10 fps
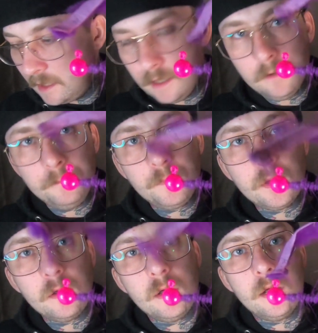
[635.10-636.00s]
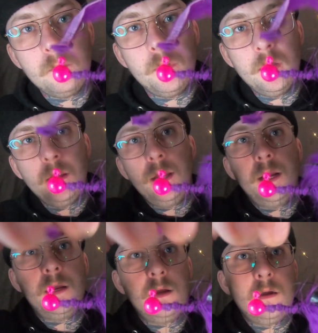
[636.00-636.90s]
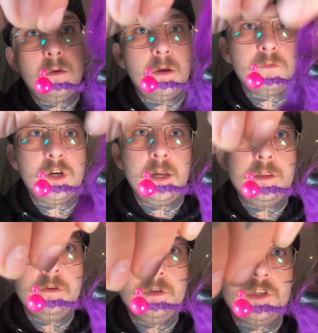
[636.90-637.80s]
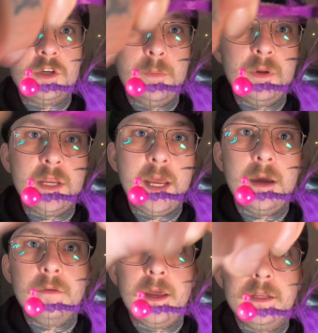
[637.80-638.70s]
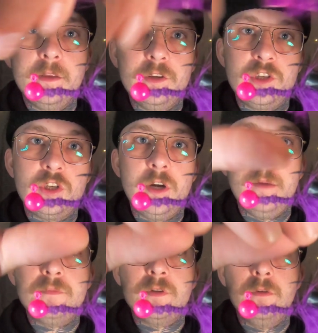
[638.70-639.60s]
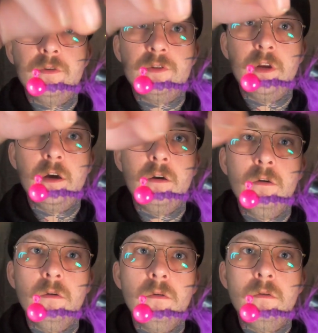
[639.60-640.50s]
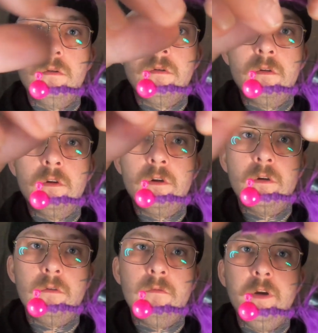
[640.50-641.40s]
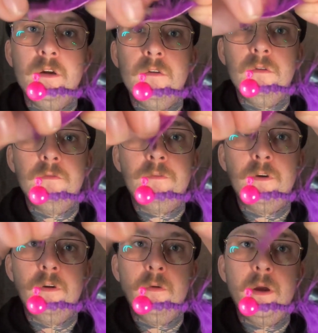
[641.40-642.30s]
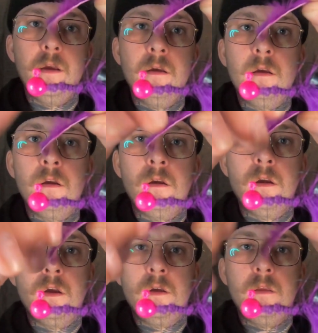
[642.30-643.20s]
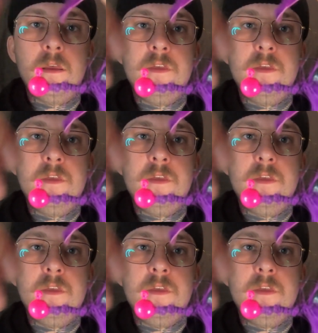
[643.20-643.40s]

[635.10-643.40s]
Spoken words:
tell, but like what I'm trying to do is strip it down like to the strip so there's no real fur in the way. I